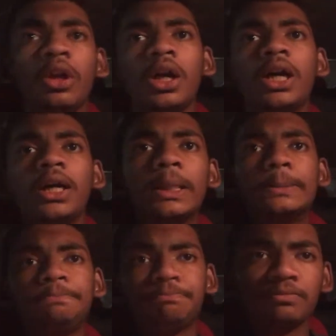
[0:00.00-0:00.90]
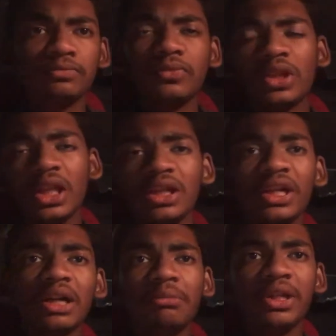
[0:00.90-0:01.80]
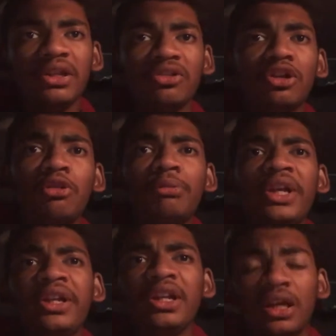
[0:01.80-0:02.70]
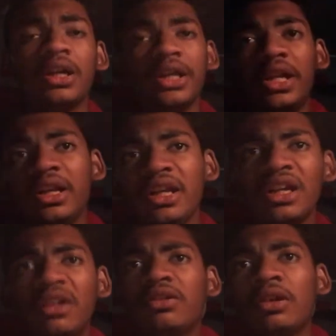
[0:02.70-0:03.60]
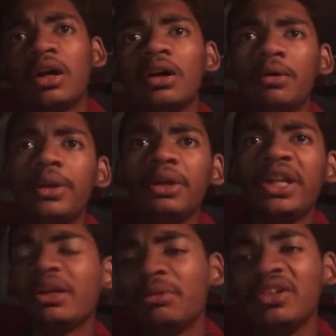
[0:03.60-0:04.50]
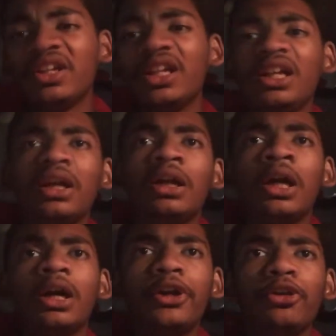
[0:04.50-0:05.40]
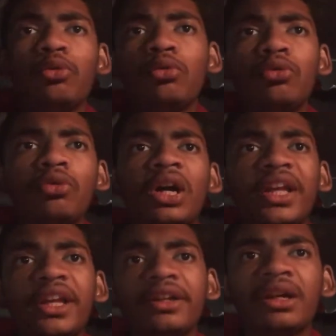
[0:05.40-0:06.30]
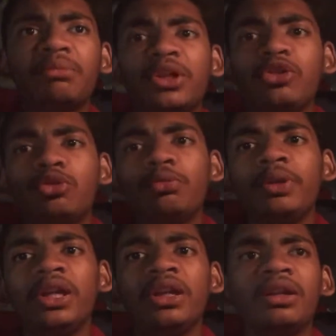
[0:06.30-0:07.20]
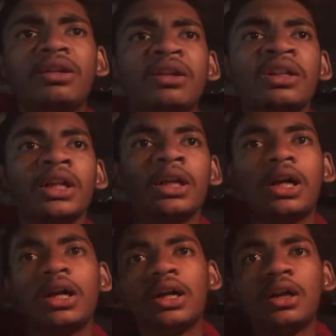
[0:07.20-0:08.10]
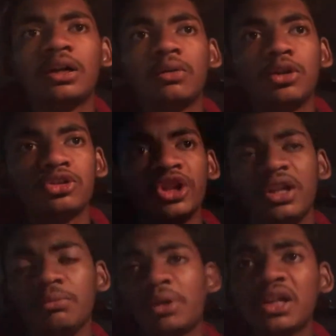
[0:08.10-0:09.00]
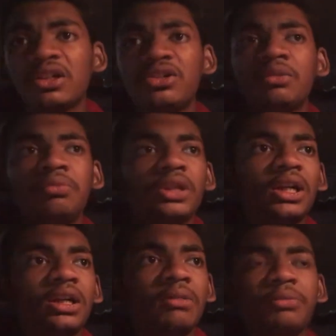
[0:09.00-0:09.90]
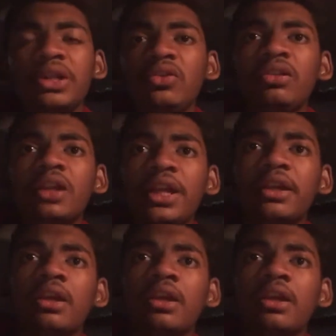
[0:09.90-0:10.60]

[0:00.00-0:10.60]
the company is now maintained in India. It's in India basically a new high-end company should be in in partnership with our companies like